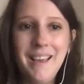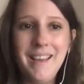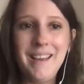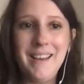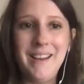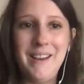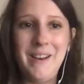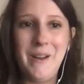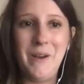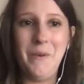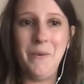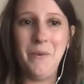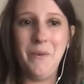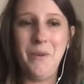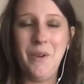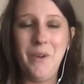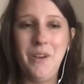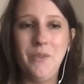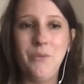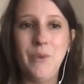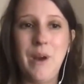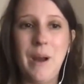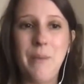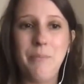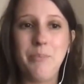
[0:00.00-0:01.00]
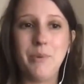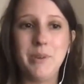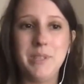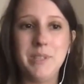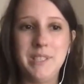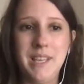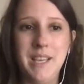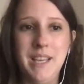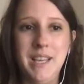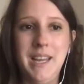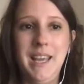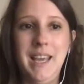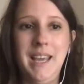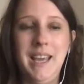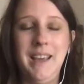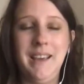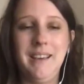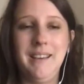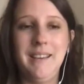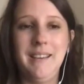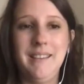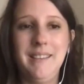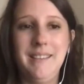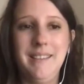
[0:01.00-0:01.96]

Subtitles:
you know, representing